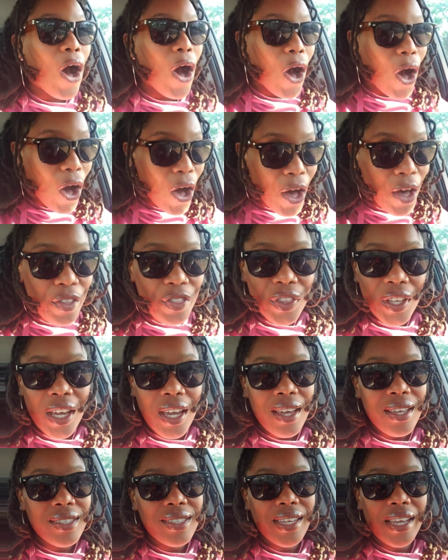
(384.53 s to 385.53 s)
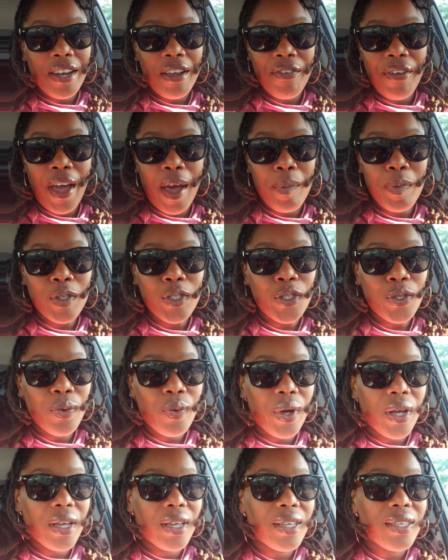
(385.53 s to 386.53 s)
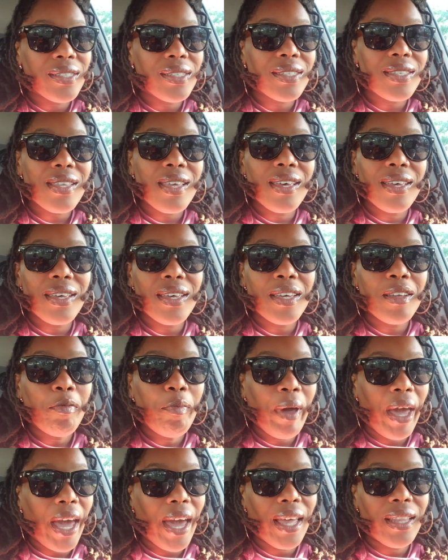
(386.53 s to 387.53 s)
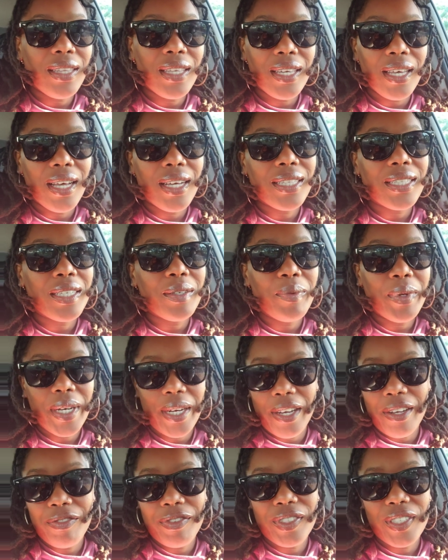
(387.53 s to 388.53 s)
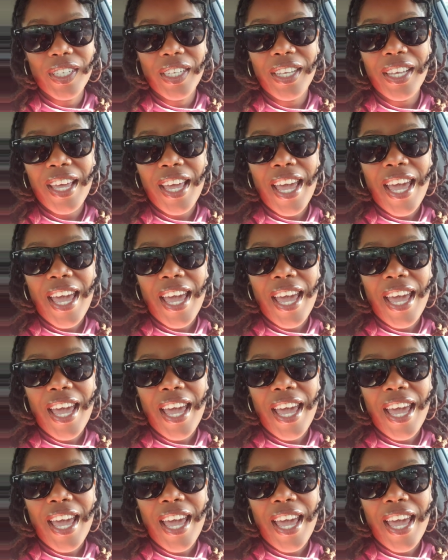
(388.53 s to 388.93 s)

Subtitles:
all things that have happened to us, good, bad, the ugly, whatever.